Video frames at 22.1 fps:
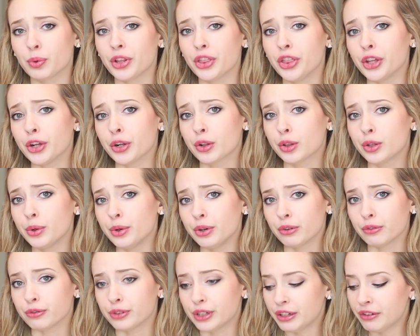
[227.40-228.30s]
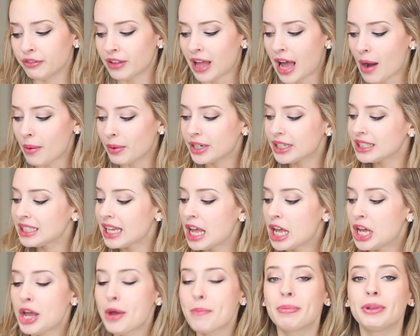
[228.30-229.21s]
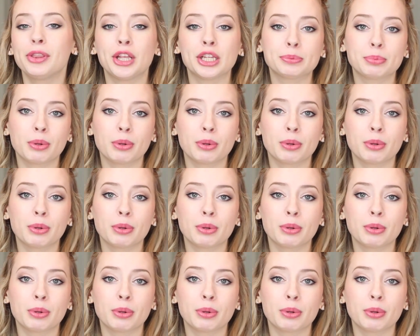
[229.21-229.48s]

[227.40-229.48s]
with the gluten-free flours, but this